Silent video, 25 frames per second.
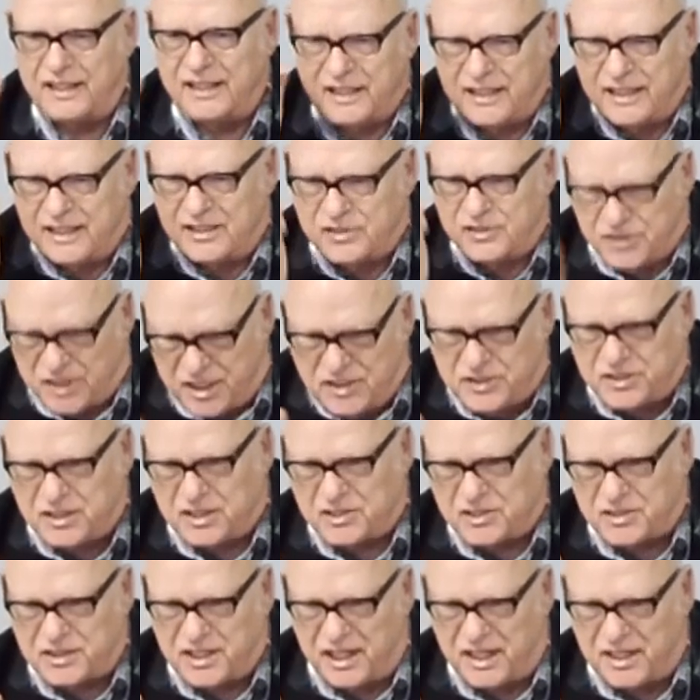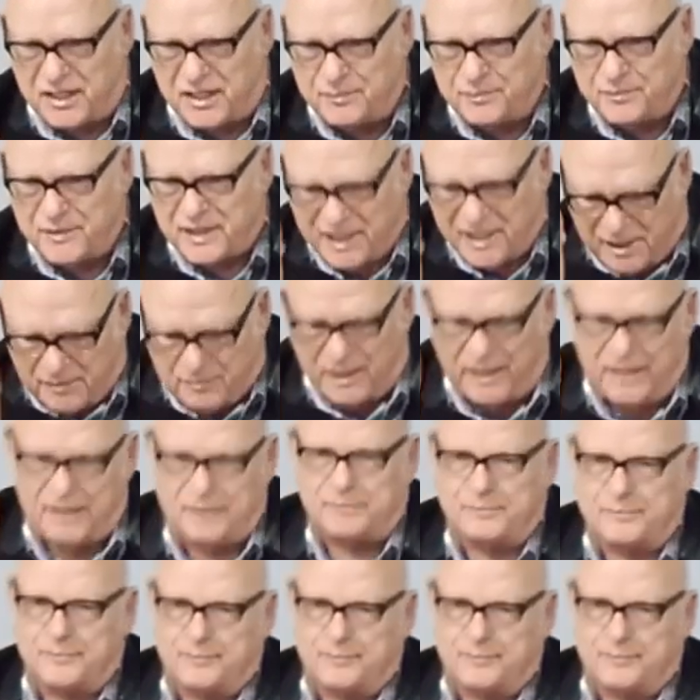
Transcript: In Jesus' name, amen.